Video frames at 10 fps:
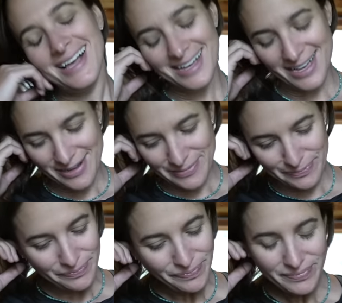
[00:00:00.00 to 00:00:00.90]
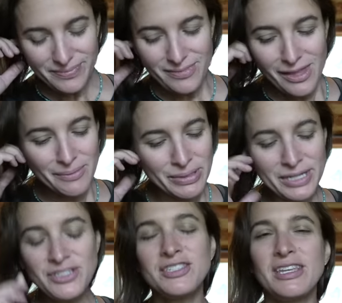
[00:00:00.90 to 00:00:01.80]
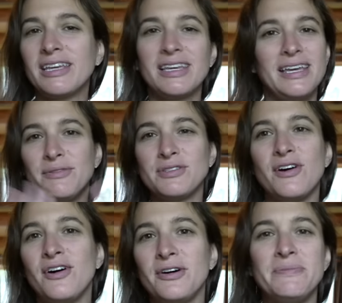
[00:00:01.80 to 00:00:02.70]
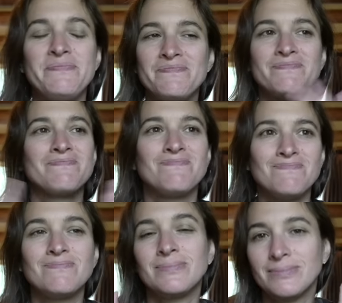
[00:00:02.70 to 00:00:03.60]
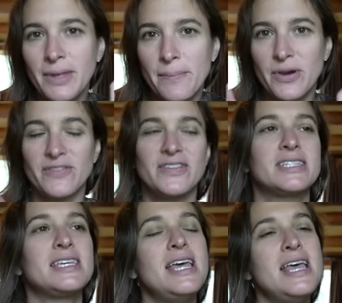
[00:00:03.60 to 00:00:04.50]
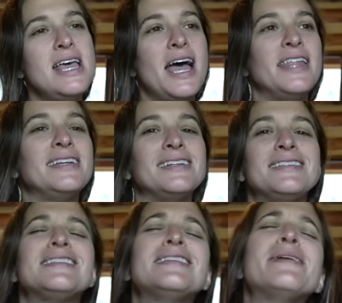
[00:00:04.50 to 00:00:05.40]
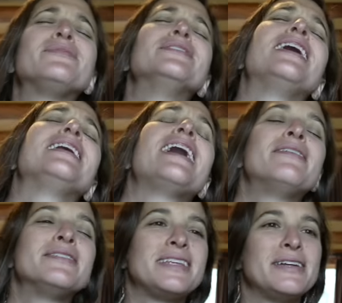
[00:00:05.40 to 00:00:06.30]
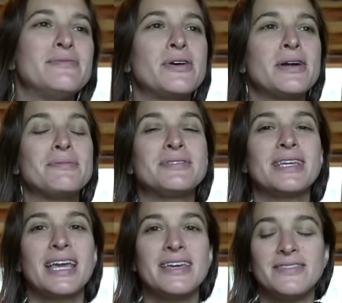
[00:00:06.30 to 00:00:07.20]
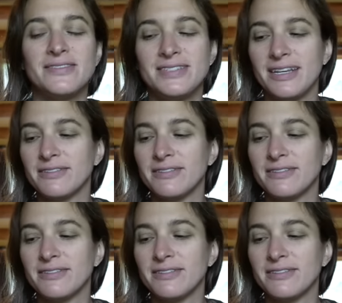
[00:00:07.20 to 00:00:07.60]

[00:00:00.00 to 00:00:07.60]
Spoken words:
But it just like, it was all perfect. And then I slept for 9 hours and I woke up, it was like 8:15.